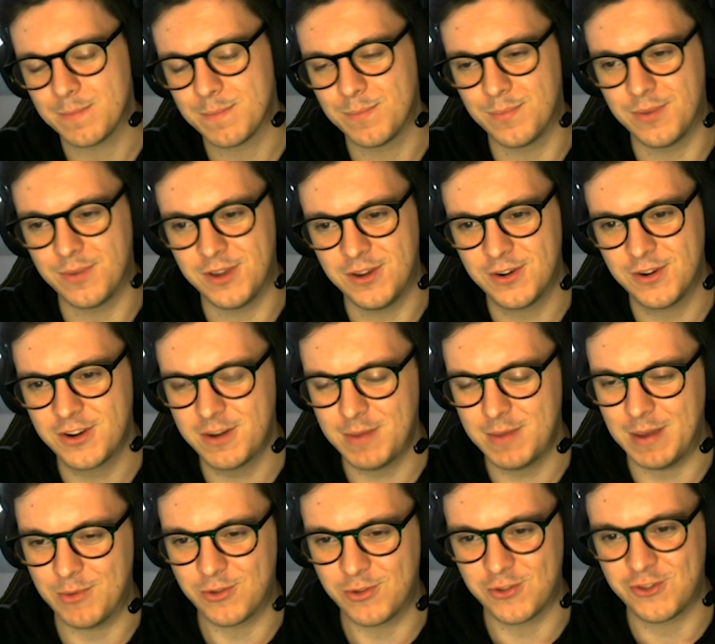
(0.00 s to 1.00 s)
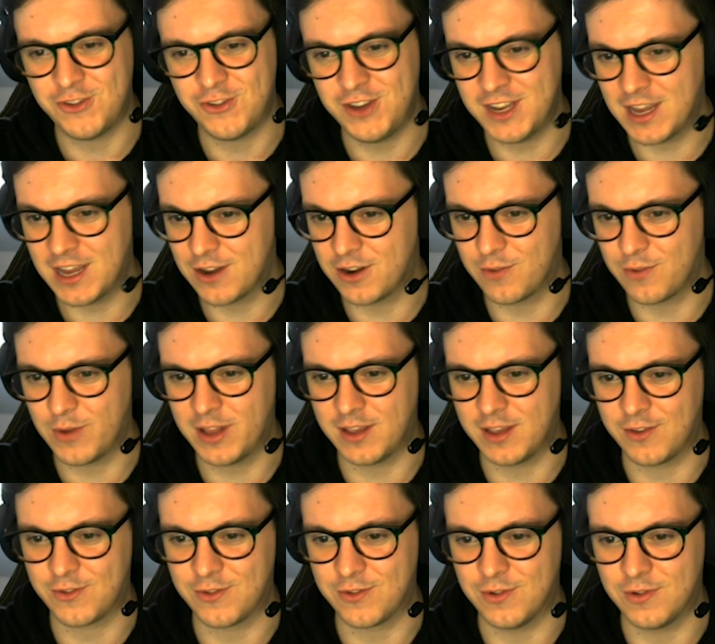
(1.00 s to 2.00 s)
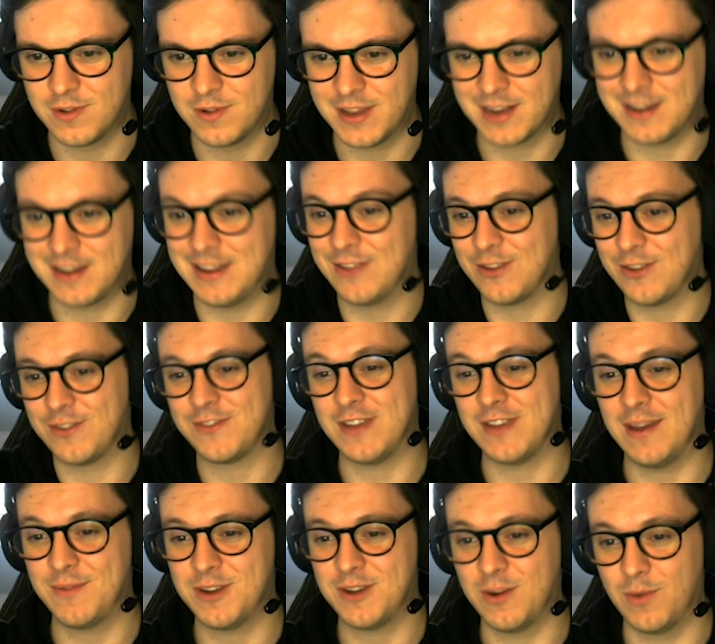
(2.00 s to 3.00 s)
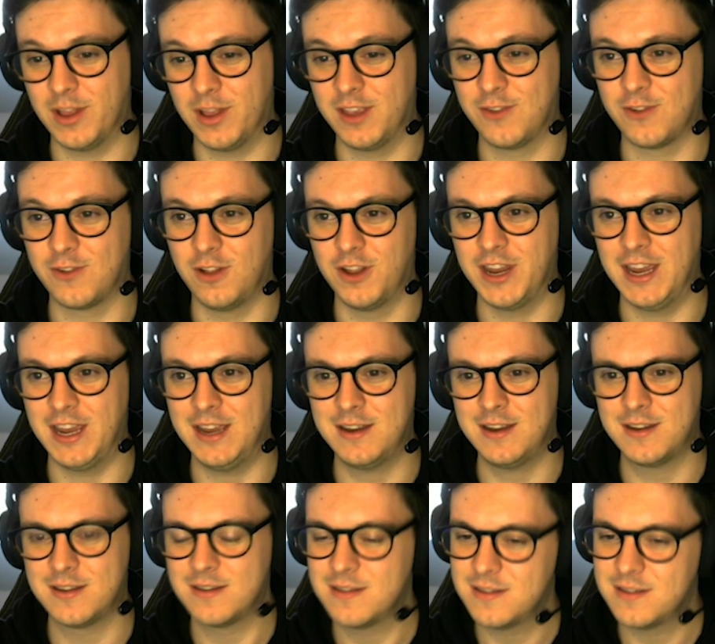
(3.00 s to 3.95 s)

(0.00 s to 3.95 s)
But you're going to be able to cheat out an Aurelion Soul. Like this on 7, Aurelion Soul on 8.